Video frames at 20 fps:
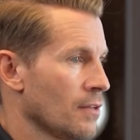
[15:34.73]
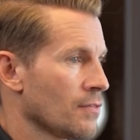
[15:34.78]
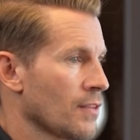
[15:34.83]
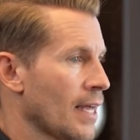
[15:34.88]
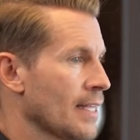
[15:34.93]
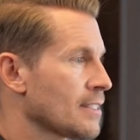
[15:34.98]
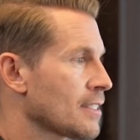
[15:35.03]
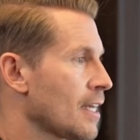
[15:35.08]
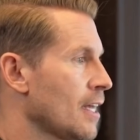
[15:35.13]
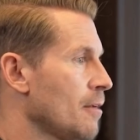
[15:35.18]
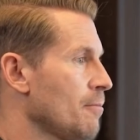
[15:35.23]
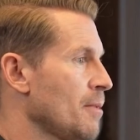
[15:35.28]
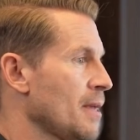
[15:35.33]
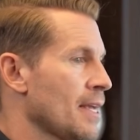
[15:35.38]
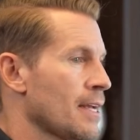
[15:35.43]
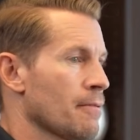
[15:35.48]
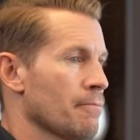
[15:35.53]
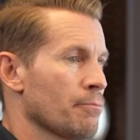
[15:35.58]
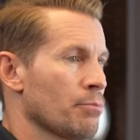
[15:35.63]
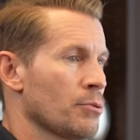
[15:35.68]
that's going to be
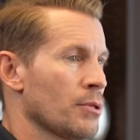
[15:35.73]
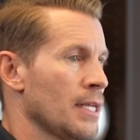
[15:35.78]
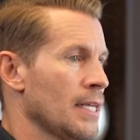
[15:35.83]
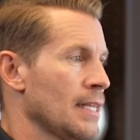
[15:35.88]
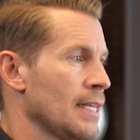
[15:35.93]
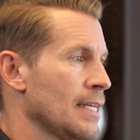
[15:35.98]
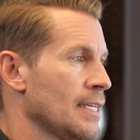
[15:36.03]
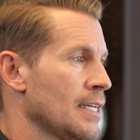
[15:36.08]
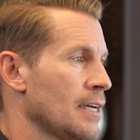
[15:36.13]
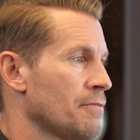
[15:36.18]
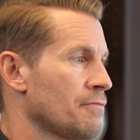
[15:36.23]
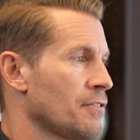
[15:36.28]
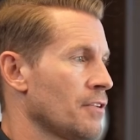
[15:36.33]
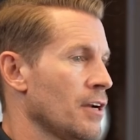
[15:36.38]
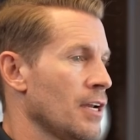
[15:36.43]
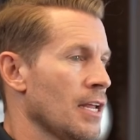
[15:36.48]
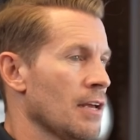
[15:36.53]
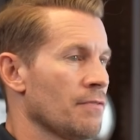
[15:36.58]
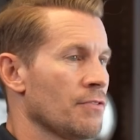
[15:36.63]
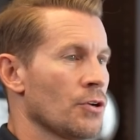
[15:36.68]
completely
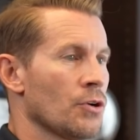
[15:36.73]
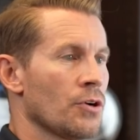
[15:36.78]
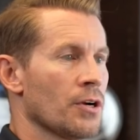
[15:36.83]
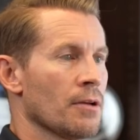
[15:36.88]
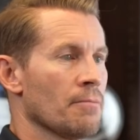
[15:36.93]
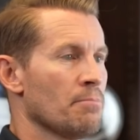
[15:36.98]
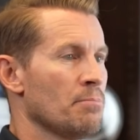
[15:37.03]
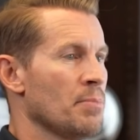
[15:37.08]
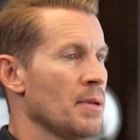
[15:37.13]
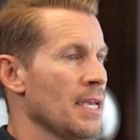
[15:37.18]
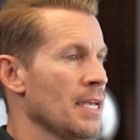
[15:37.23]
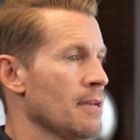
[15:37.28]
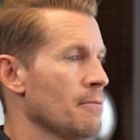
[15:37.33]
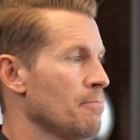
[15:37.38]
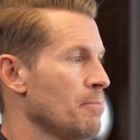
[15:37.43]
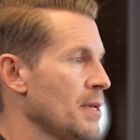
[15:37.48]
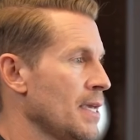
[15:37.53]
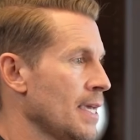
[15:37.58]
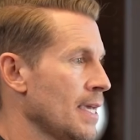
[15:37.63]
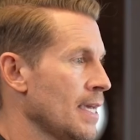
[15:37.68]
different if you're in a
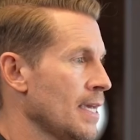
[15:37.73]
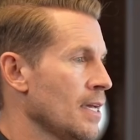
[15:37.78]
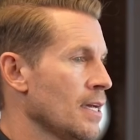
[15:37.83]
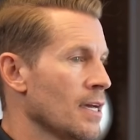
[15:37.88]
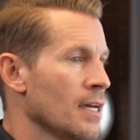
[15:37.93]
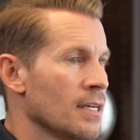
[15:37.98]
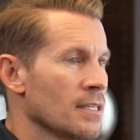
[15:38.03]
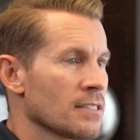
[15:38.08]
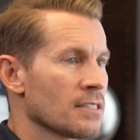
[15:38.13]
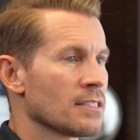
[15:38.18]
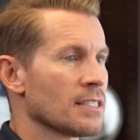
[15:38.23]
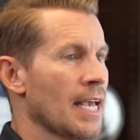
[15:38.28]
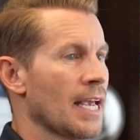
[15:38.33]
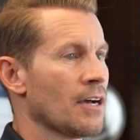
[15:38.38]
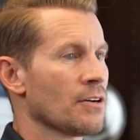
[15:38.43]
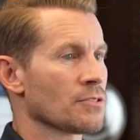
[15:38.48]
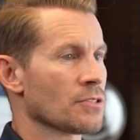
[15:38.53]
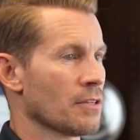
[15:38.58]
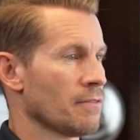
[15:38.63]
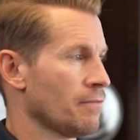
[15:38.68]
B2B
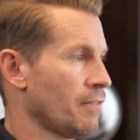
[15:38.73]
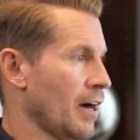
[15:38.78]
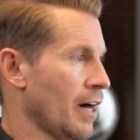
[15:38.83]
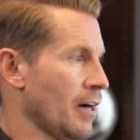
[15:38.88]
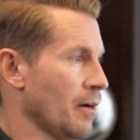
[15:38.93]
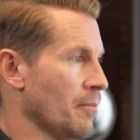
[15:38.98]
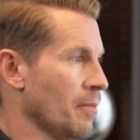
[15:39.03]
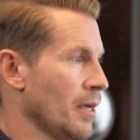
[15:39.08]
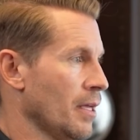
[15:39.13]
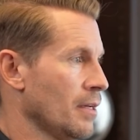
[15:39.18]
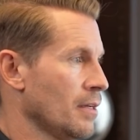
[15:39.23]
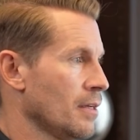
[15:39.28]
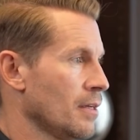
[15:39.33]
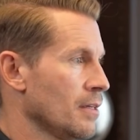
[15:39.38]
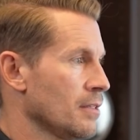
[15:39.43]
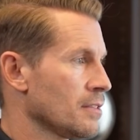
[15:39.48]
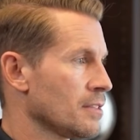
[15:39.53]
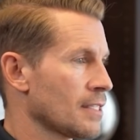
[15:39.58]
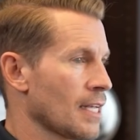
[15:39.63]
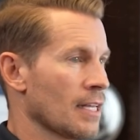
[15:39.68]
sales environment
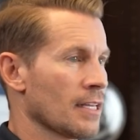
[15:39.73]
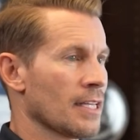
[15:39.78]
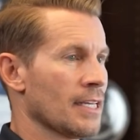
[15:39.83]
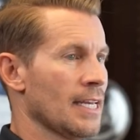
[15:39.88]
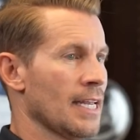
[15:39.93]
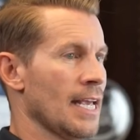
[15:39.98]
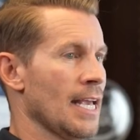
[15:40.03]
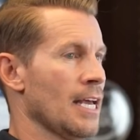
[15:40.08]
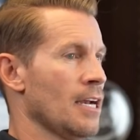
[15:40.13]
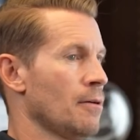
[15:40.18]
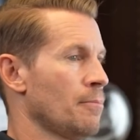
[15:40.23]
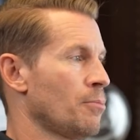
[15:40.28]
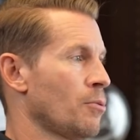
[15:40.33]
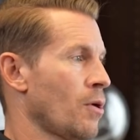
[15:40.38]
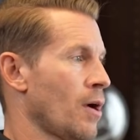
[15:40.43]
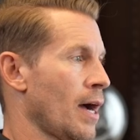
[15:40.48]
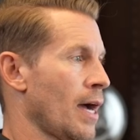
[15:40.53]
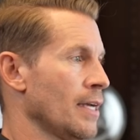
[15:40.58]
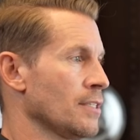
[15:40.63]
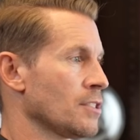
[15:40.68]
selling to
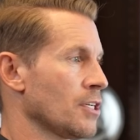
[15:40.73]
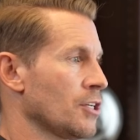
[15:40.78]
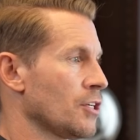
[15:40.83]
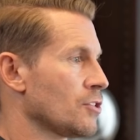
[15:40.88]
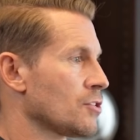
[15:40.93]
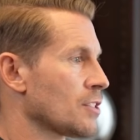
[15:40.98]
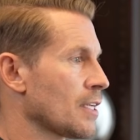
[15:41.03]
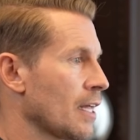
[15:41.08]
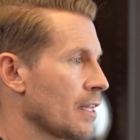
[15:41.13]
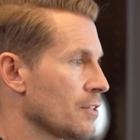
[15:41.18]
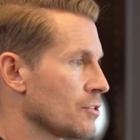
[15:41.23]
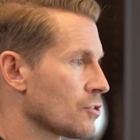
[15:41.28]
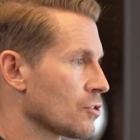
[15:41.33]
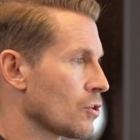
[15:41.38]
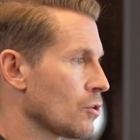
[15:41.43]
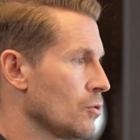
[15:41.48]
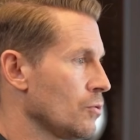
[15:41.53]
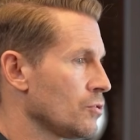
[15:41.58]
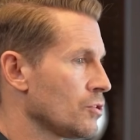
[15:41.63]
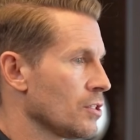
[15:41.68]
enterprise and you're selling
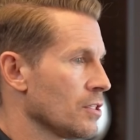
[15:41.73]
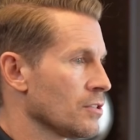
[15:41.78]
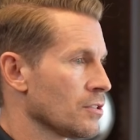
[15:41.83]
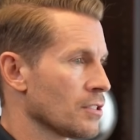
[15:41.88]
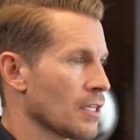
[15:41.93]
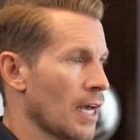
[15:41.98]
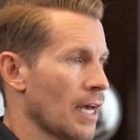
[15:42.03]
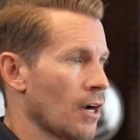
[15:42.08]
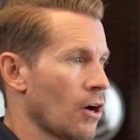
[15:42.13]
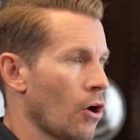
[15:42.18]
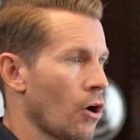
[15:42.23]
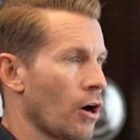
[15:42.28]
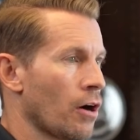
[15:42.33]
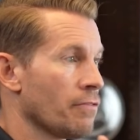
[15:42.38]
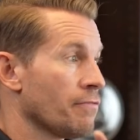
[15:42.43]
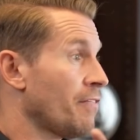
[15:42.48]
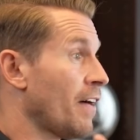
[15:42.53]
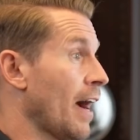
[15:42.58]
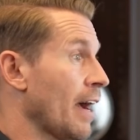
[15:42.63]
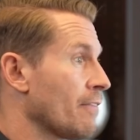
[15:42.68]
solutions that are
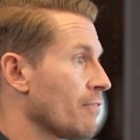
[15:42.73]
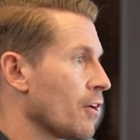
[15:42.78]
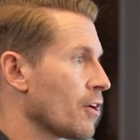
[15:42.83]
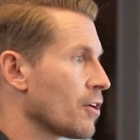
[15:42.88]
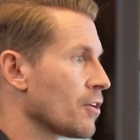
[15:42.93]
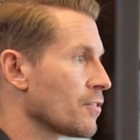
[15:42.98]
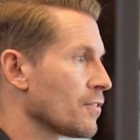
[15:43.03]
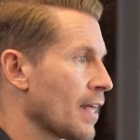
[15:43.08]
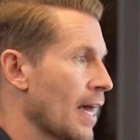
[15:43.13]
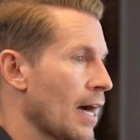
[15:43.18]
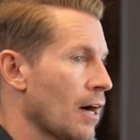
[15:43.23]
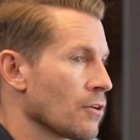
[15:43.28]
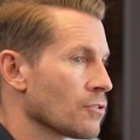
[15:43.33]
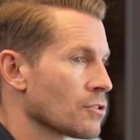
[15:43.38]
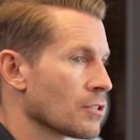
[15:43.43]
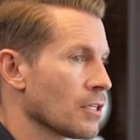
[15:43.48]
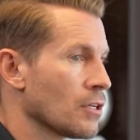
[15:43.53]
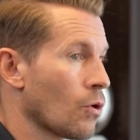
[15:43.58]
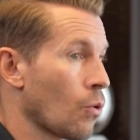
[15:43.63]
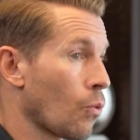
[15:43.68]

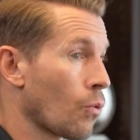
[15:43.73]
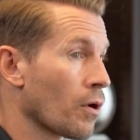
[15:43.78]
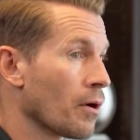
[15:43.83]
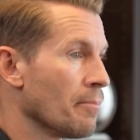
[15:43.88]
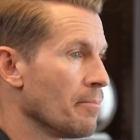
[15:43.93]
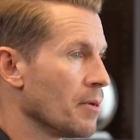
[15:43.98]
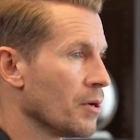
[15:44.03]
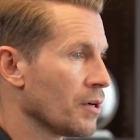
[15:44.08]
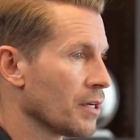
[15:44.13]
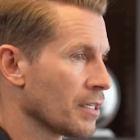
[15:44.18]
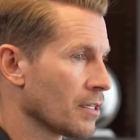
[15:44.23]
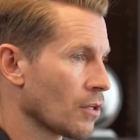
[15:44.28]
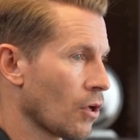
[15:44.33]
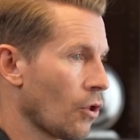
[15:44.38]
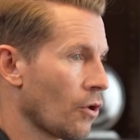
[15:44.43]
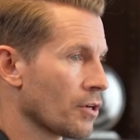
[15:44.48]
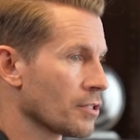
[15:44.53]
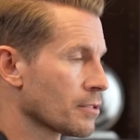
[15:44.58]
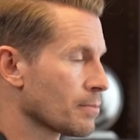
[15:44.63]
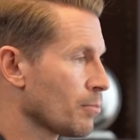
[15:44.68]
500,000 or a million
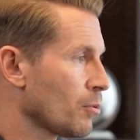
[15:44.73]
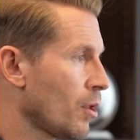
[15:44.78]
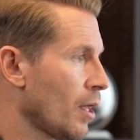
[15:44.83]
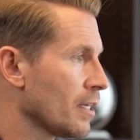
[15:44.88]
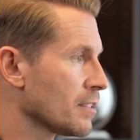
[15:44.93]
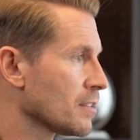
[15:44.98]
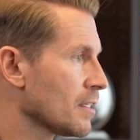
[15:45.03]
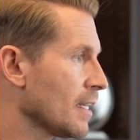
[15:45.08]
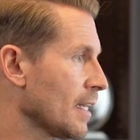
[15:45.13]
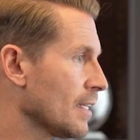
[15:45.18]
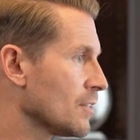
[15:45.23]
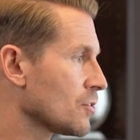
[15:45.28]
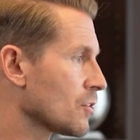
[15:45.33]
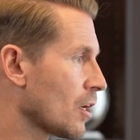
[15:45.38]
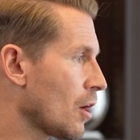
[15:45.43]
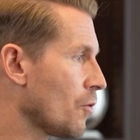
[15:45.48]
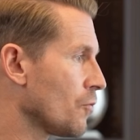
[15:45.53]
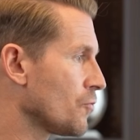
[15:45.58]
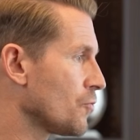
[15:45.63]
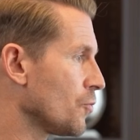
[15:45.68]
dollars plus it needs to
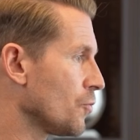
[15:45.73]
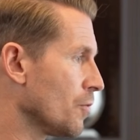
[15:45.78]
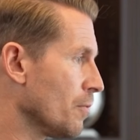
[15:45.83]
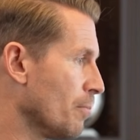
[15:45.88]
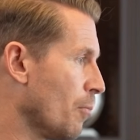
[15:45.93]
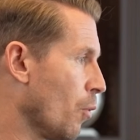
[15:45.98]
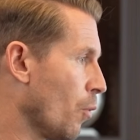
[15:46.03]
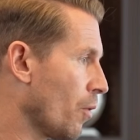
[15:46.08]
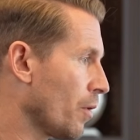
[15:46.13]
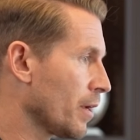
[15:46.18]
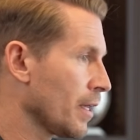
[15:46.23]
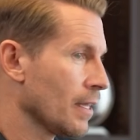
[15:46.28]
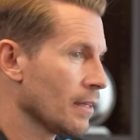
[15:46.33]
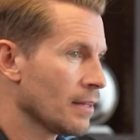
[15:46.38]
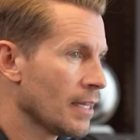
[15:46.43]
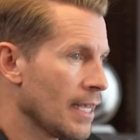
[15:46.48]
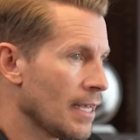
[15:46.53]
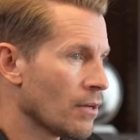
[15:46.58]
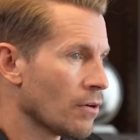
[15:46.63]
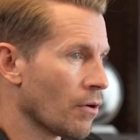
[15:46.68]
go through the board
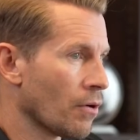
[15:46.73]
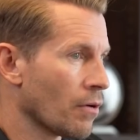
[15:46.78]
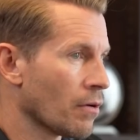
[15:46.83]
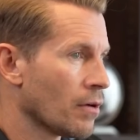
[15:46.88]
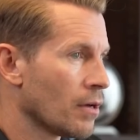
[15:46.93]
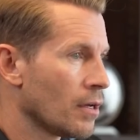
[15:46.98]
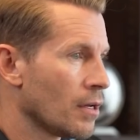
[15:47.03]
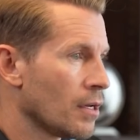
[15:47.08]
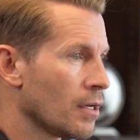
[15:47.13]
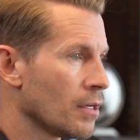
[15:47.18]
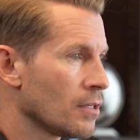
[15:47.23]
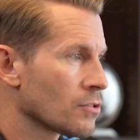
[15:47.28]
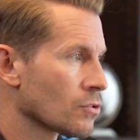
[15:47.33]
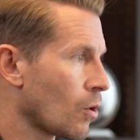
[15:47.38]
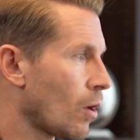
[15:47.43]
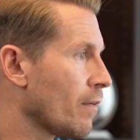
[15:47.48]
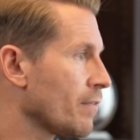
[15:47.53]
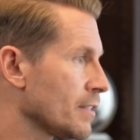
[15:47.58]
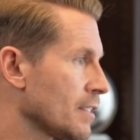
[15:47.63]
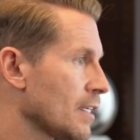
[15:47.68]
and legal
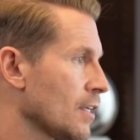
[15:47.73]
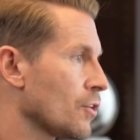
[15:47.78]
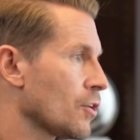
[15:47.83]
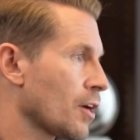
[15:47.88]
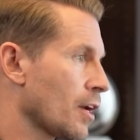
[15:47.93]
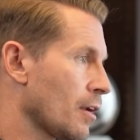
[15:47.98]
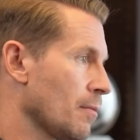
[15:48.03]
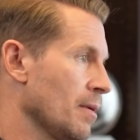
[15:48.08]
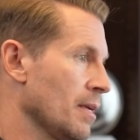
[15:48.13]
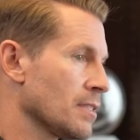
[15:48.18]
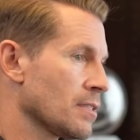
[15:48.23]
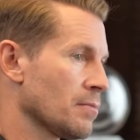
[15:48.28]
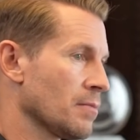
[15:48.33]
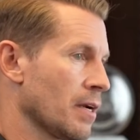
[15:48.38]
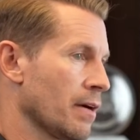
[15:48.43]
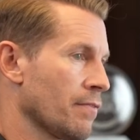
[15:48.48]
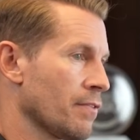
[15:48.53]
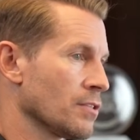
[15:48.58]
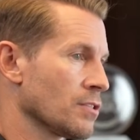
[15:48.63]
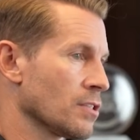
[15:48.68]
so obviously there are going to be some
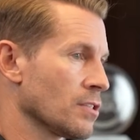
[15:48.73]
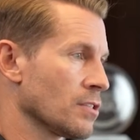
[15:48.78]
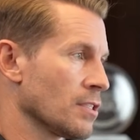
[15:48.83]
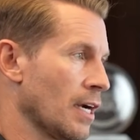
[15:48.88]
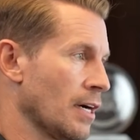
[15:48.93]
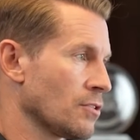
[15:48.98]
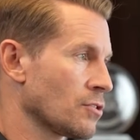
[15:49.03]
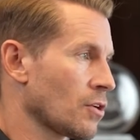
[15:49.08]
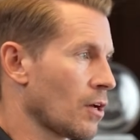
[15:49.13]
differences there.